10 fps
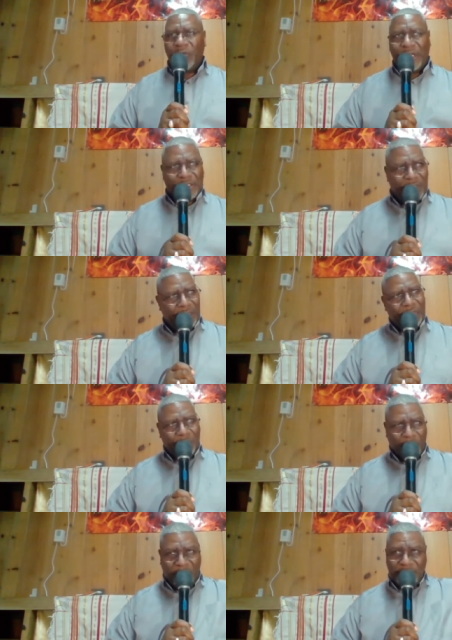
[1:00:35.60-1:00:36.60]
that is in the
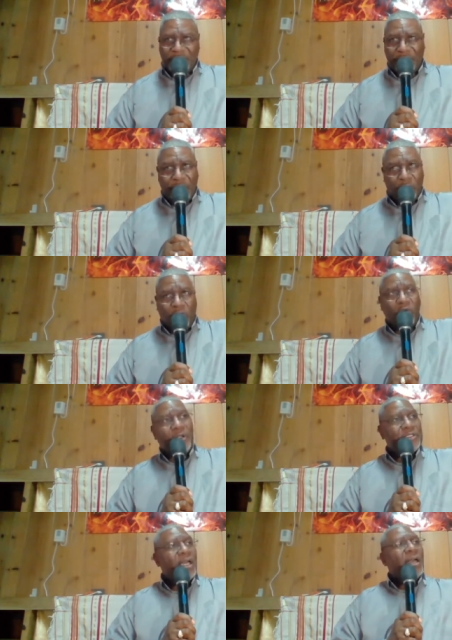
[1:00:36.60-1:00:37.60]
presence and the
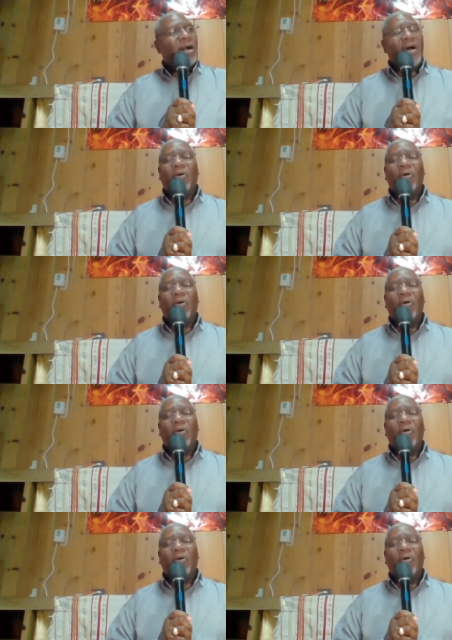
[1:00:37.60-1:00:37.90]
glories of our